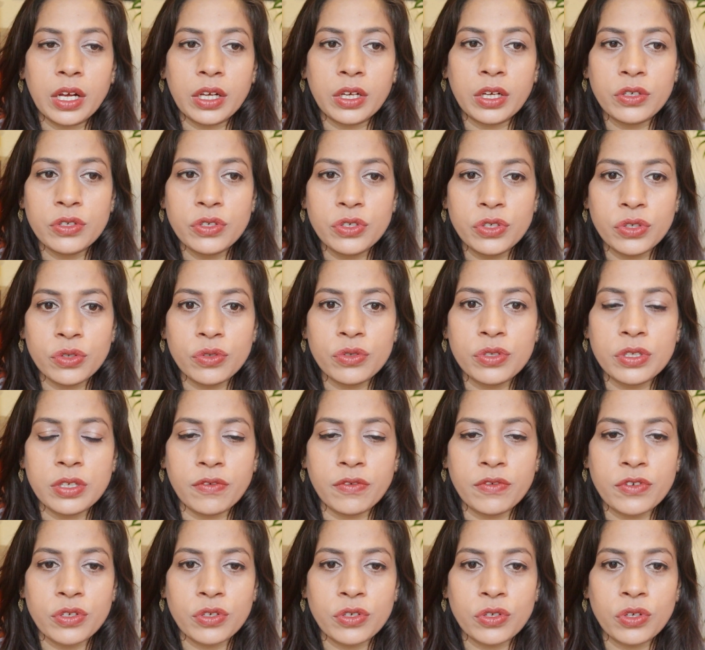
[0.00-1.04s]

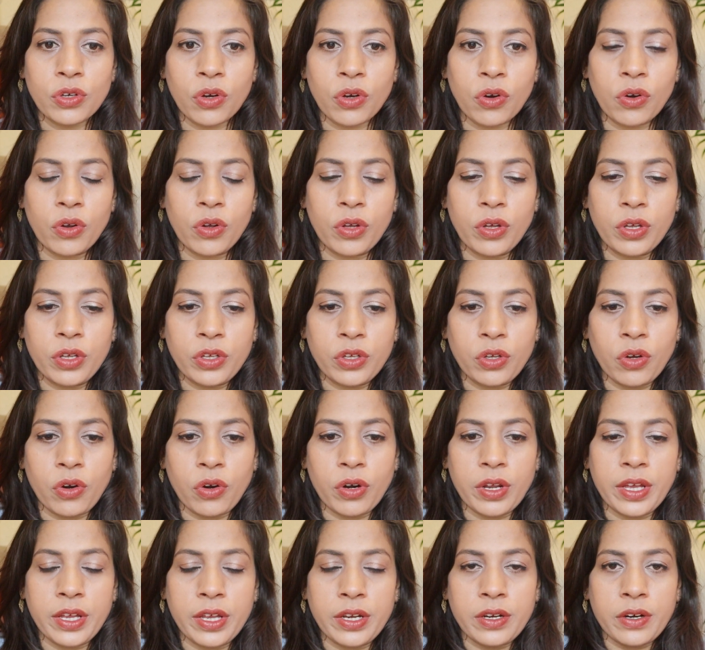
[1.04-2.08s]
conducive to
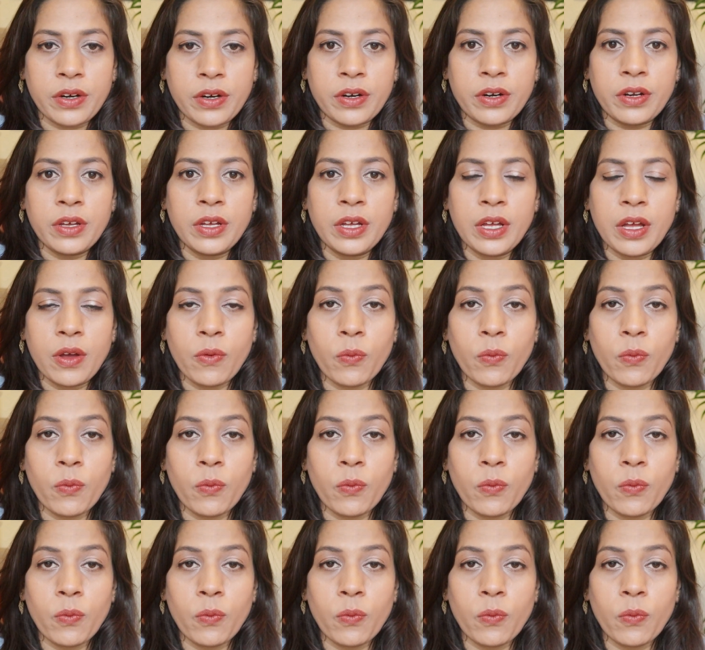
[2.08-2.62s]
your inner